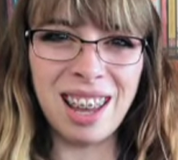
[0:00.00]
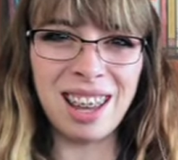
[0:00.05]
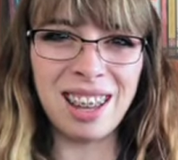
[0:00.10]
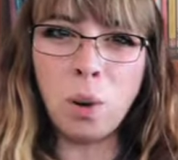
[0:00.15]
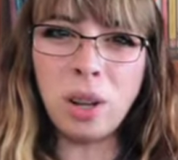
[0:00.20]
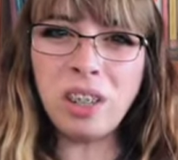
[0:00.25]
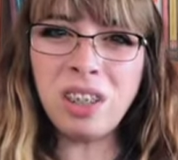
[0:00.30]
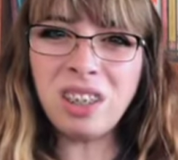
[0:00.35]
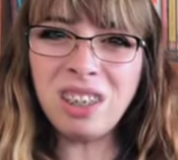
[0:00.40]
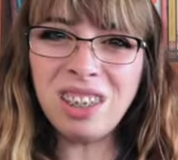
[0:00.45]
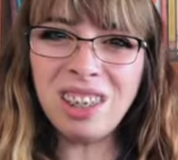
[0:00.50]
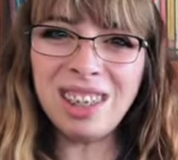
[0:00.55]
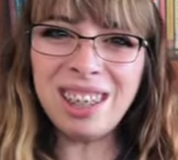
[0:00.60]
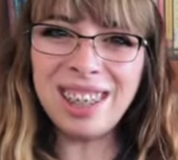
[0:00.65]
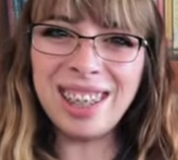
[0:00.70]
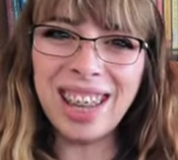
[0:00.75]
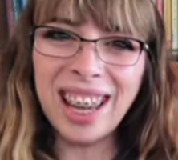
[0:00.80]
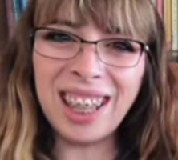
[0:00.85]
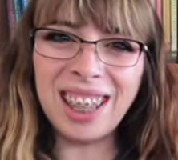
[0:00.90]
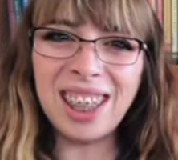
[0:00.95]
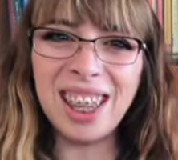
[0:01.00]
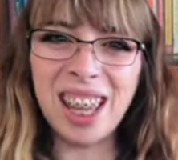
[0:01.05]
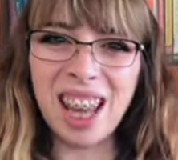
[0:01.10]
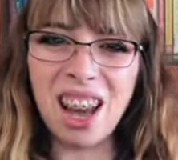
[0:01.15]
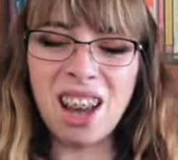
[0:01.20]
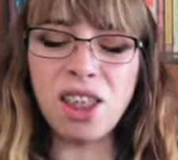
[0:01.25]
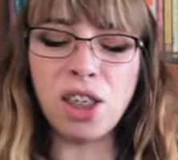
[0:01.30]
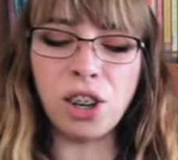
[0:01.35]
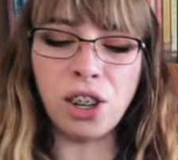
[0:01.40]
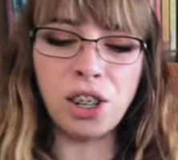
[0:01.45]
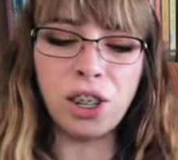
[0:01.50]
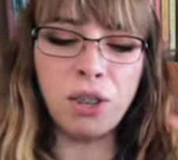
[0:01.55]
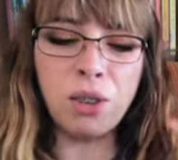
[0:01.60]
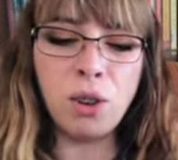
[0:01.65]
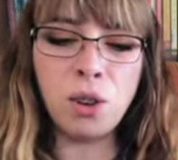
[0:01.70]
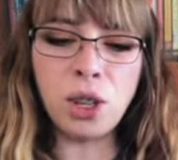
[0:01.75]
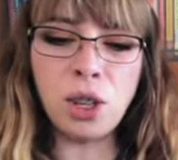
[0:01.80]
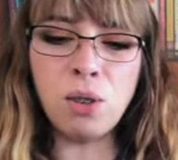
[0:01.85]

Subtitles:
And one doesn't negate the other, you know.